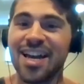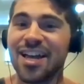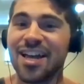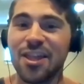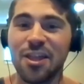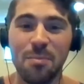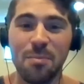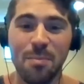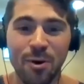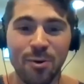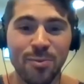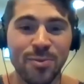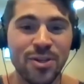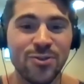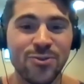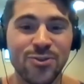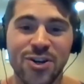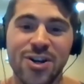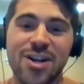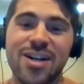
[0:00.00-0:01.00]
the moment
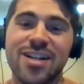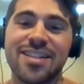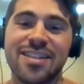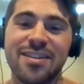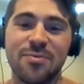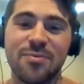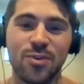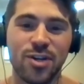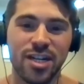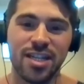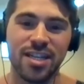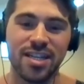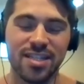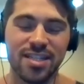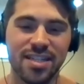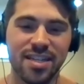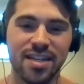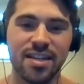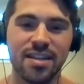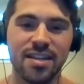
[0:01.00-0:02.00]
you talk to them, what do they
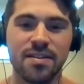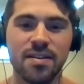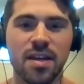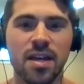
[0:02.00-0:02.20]
say?